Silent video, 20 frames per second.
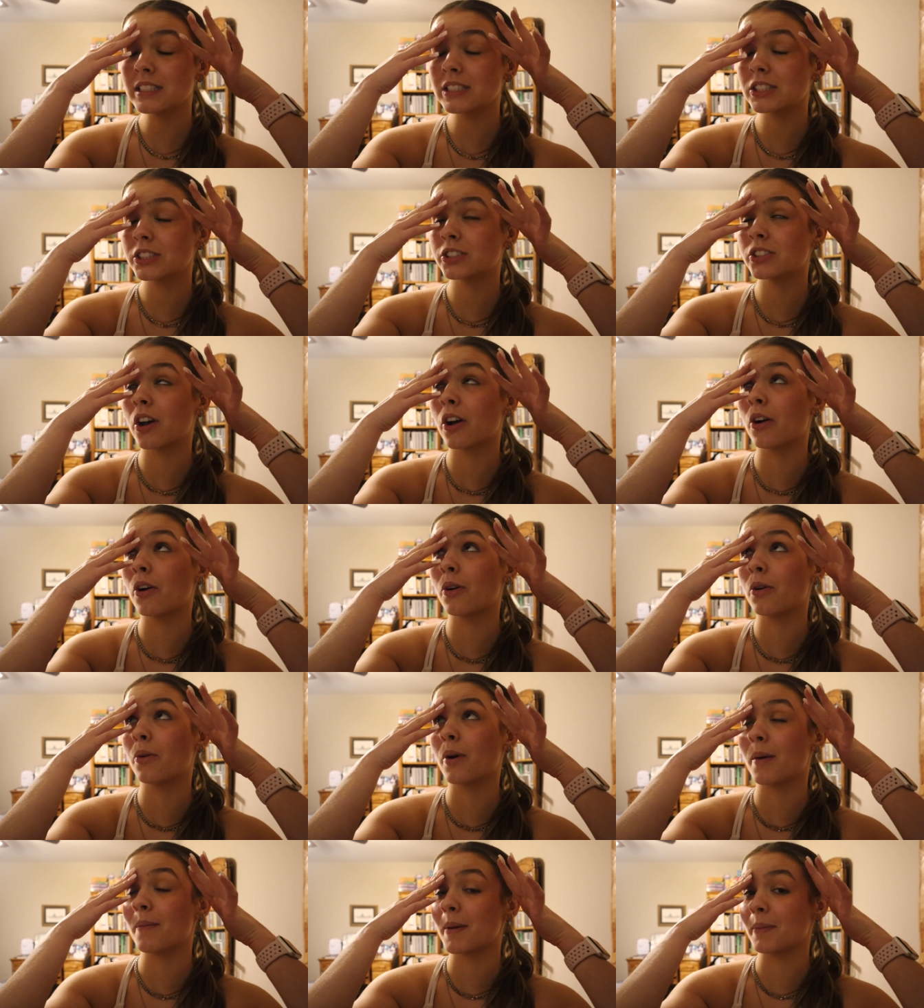
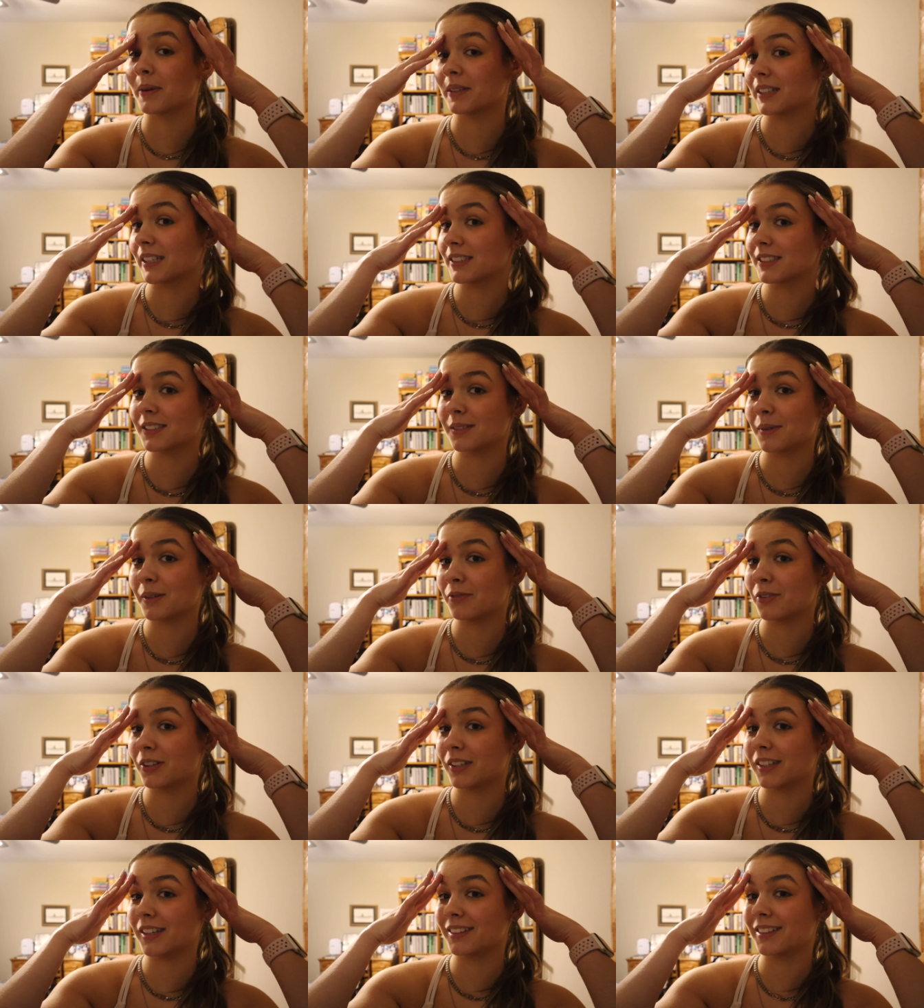So my birthday is gonna be
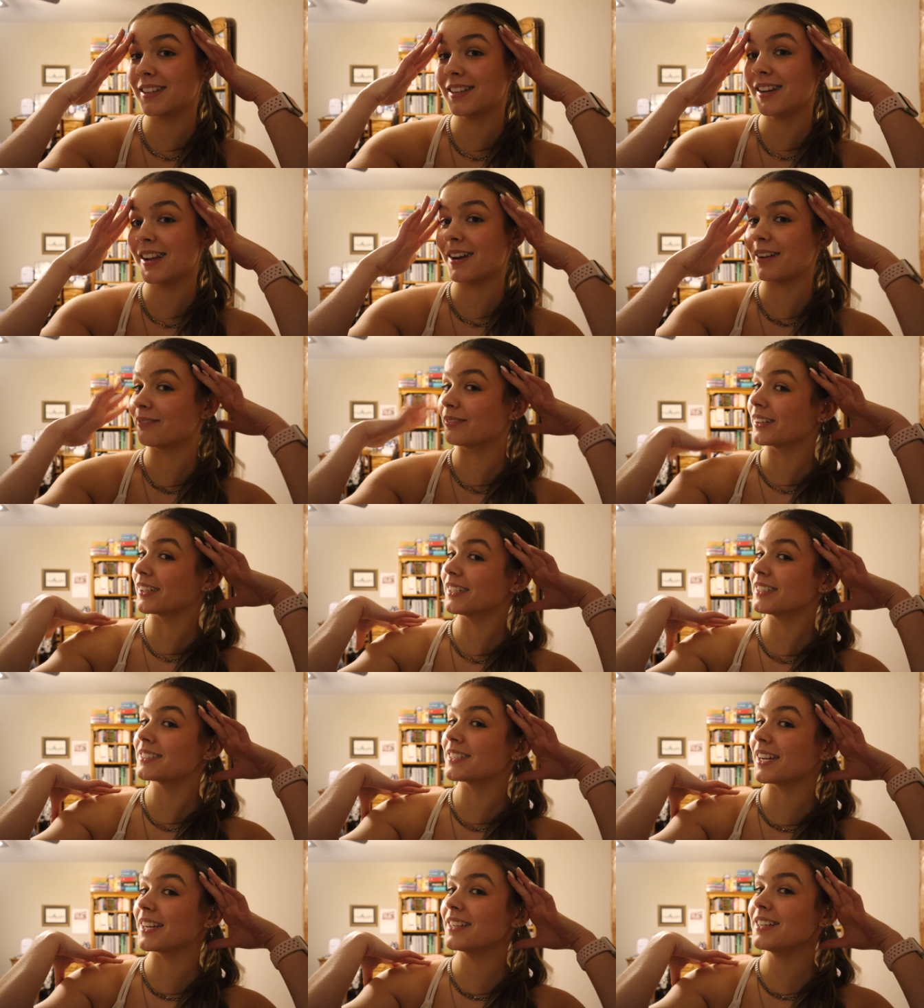fully kicked in and I'm very
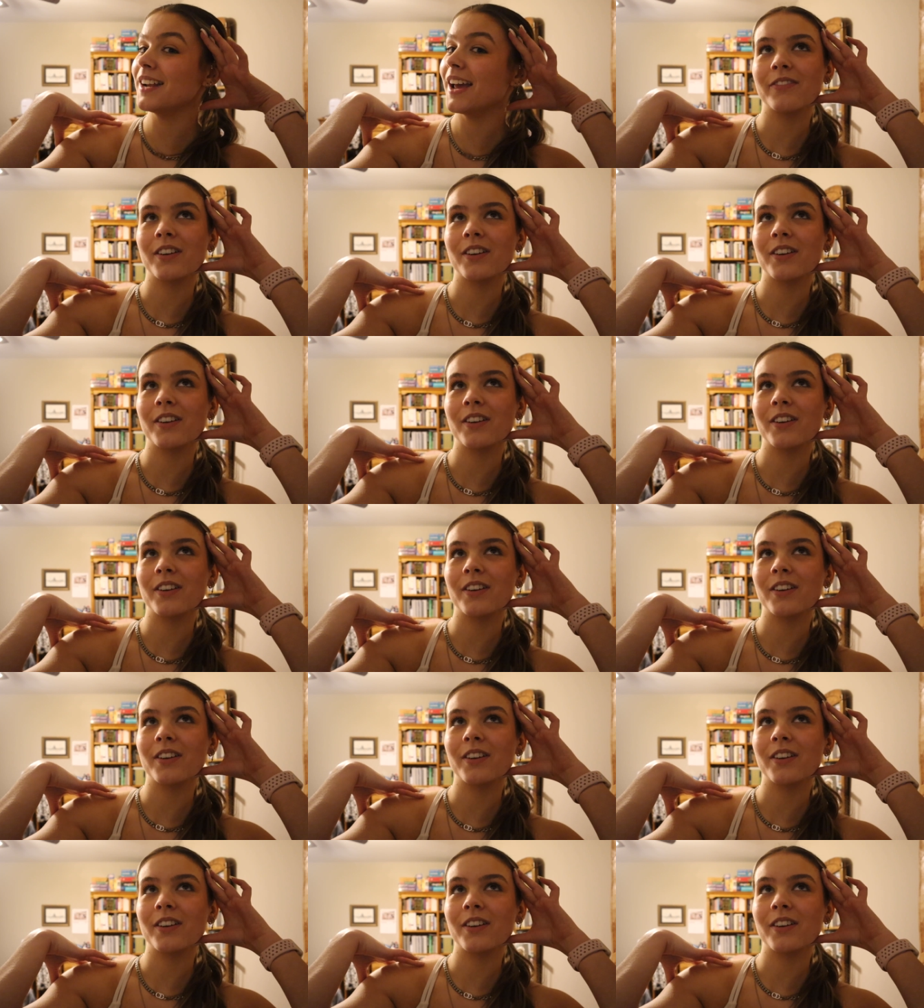excited.